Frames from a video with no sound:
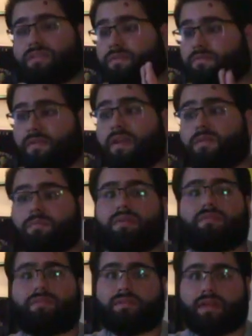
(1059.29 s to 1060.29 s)
It's a very
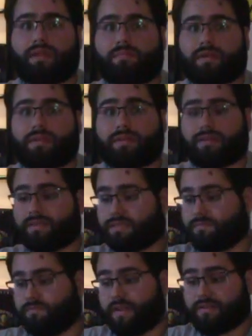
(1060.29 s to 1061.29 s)
beautiful landmark.
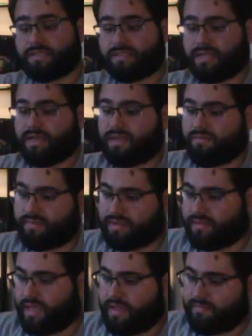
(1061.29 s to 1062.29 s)
It's very stunning in
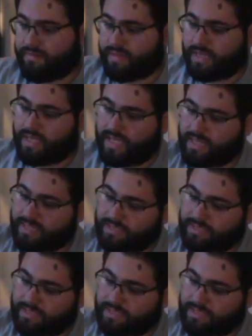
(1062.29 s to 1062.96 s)
real life. And